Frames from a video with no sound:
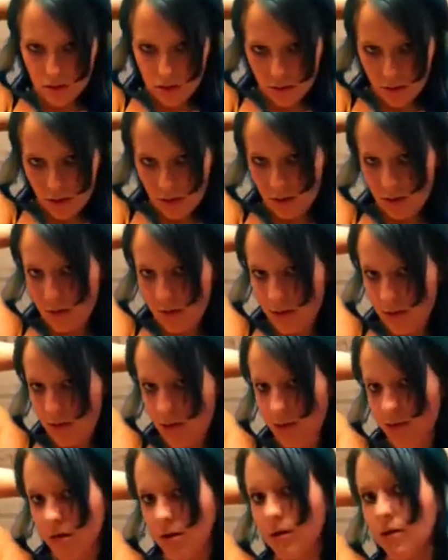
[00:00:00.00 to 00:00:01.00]
Hold on, it
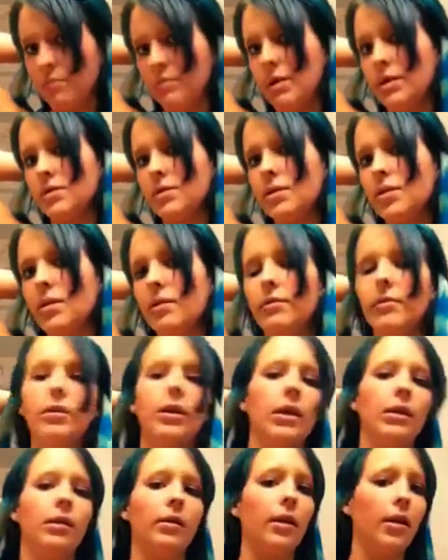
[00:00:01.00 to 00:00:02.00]
got kind of messy after
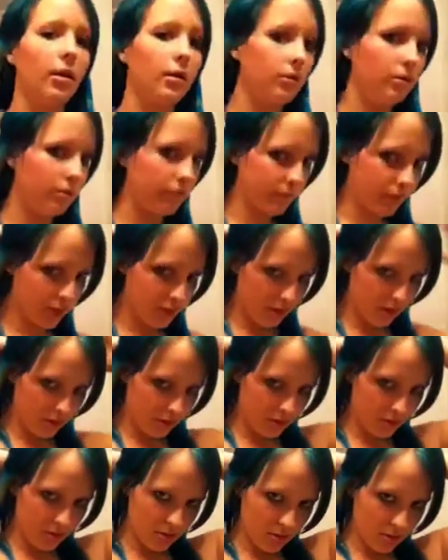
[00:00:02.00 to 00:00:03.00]
you did that for a second.
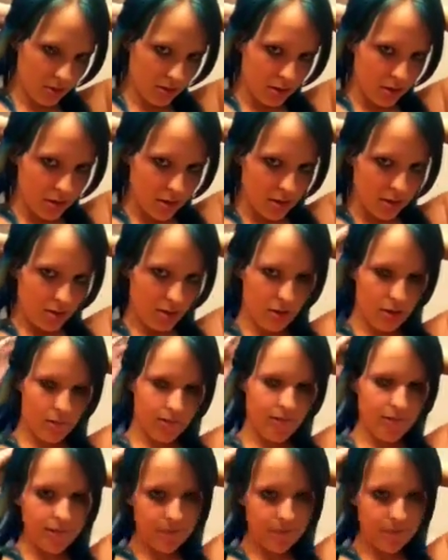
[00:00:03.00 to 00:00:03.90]
Okay.